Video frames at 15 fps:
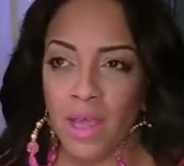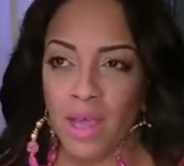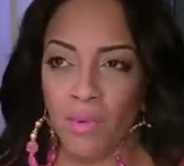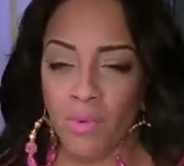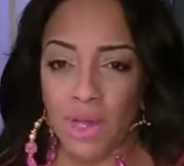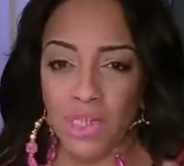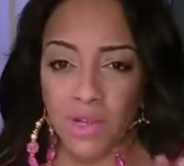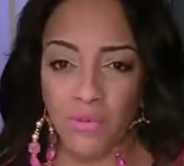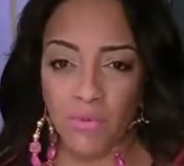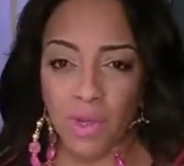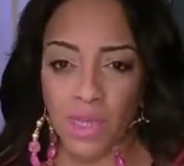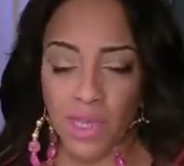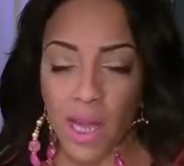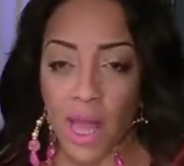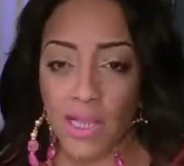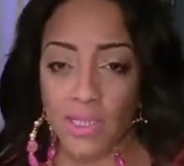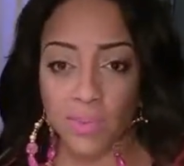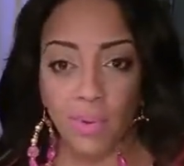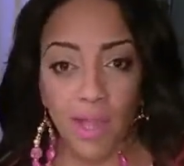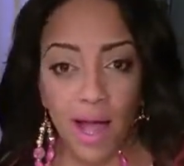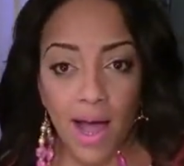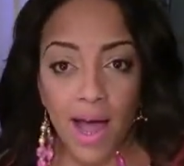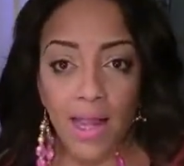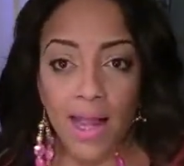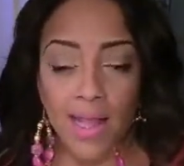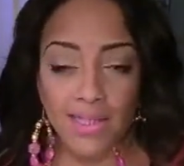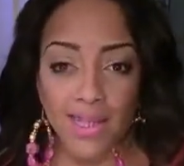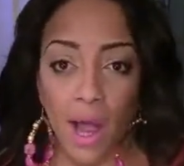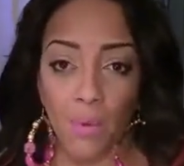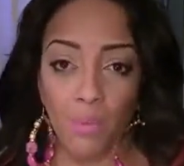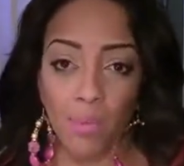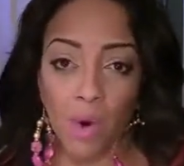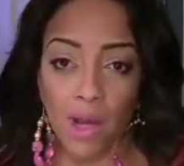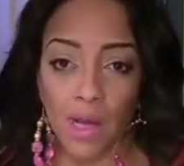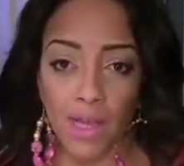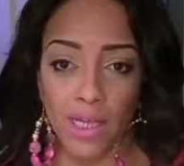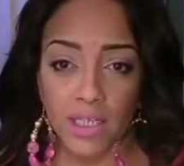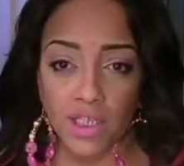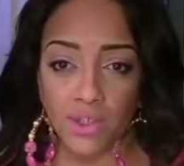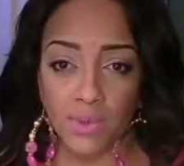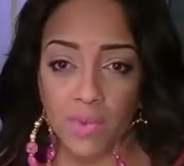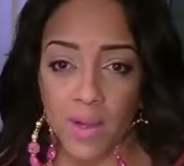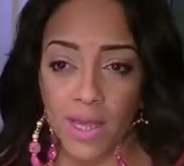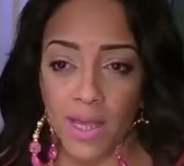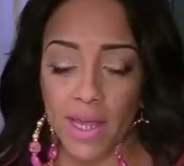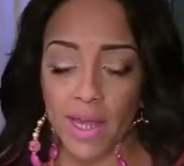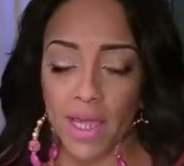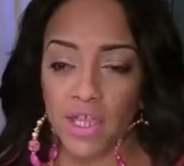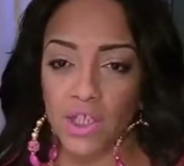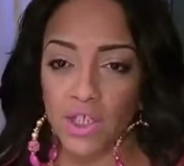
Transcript: it wasn't really as blonde as I wanted it to be.